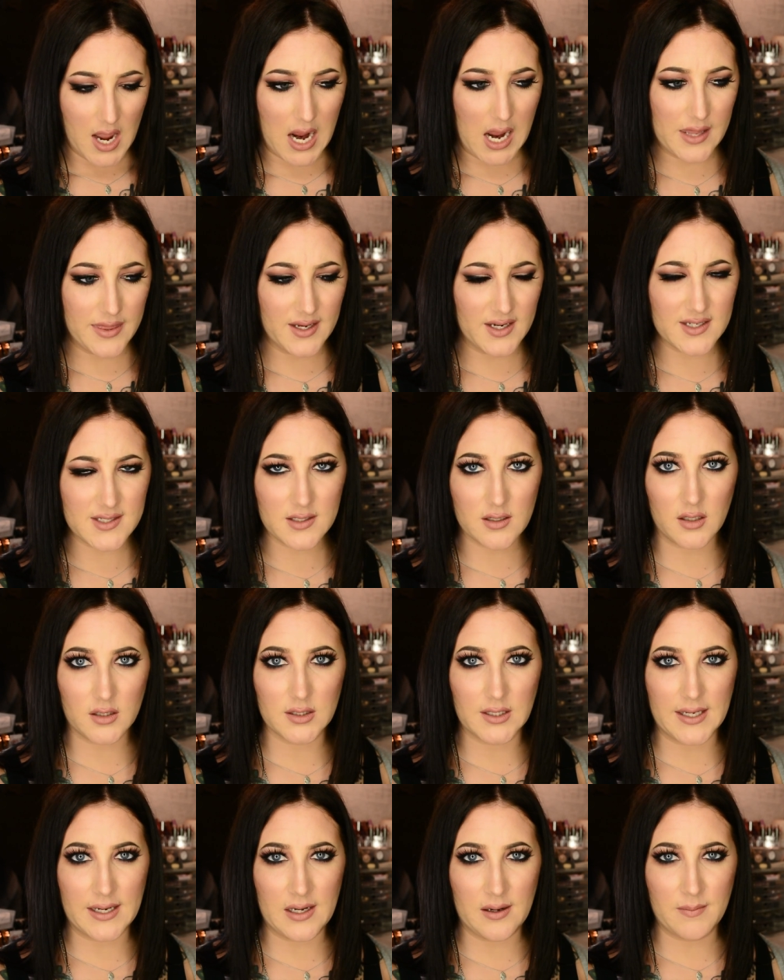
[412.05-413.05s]
I think it's
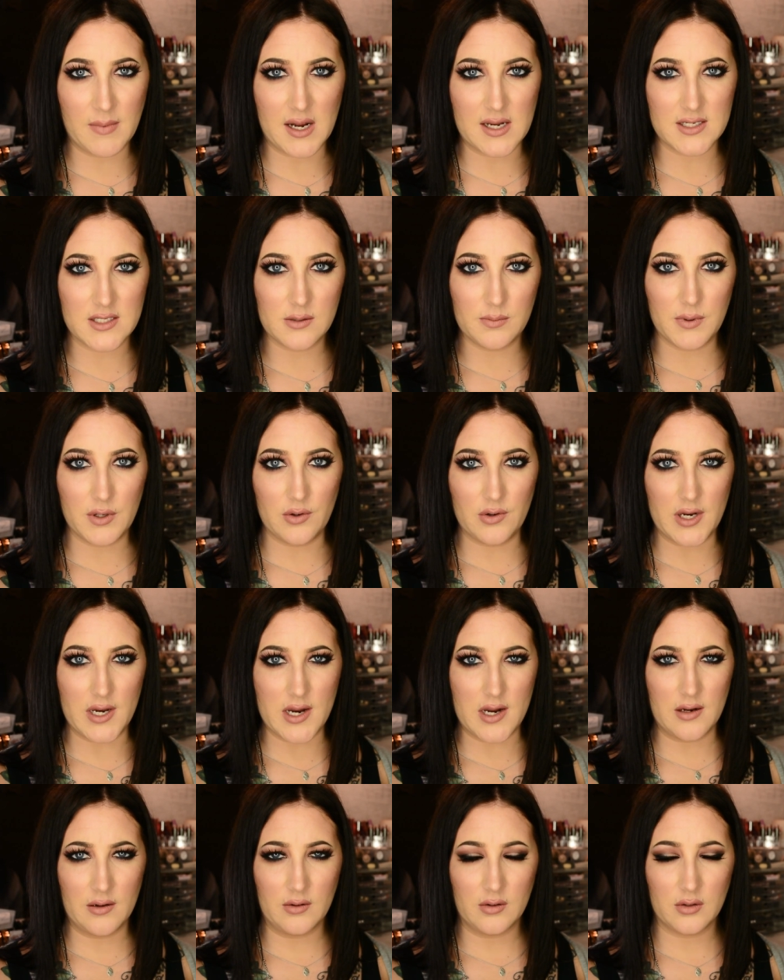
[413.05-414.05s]
called Lady Moss
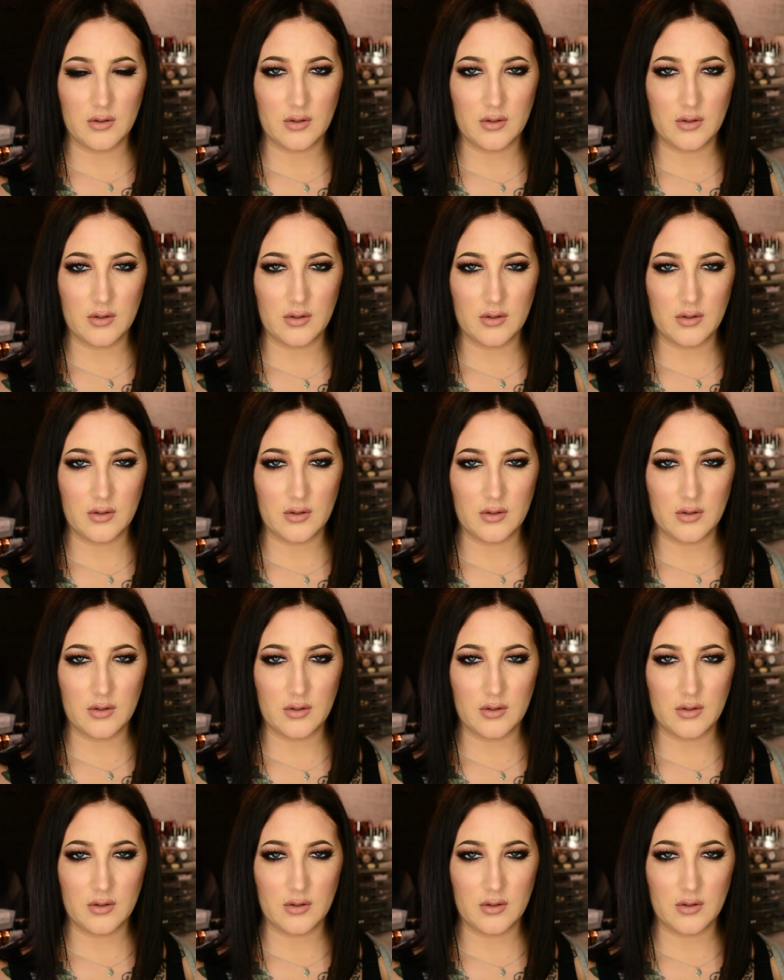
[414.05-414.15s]
Beauty.